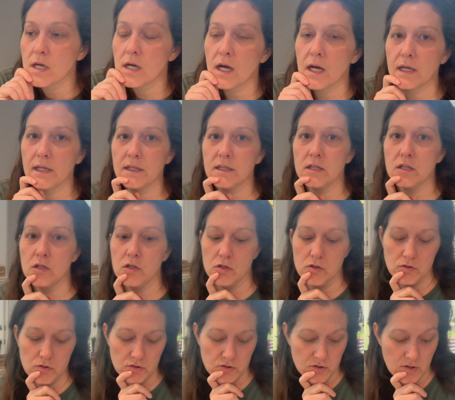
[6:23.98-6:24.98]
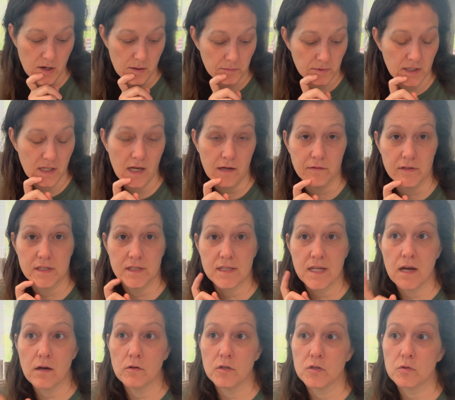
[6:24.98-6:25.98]
I need to use. So I'm going to have a
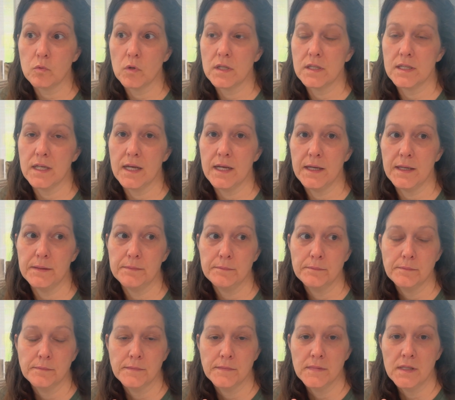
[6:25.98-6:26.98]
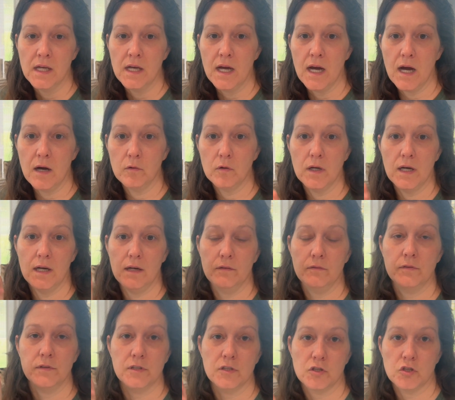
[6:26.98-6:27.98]
sandwich one day. I will
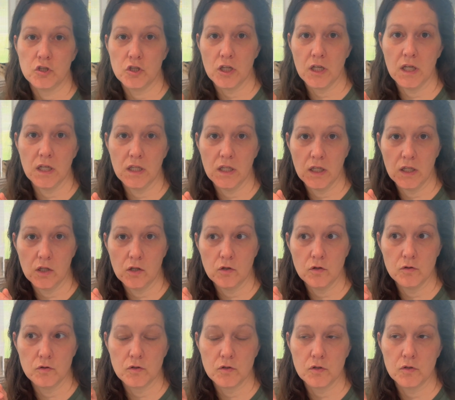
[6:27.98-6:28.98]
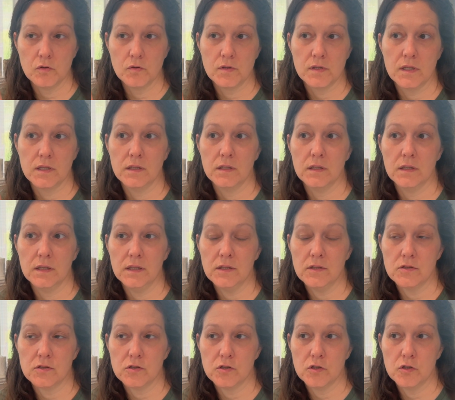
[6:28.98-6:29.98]
have the chicken and couscous at
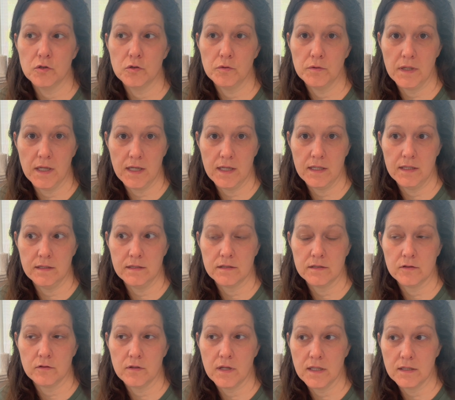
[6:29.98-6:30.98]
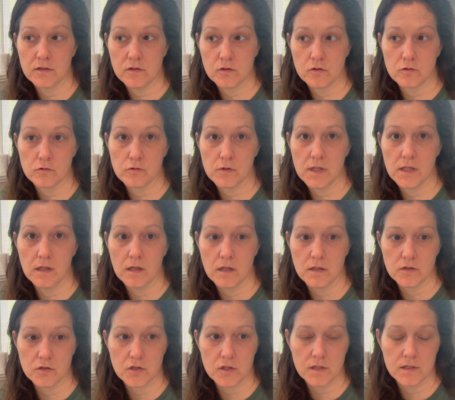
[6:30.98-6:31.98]
least two days. So that's three
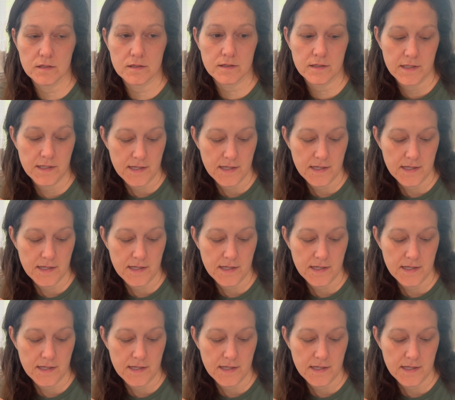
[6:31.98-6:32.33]
lunches.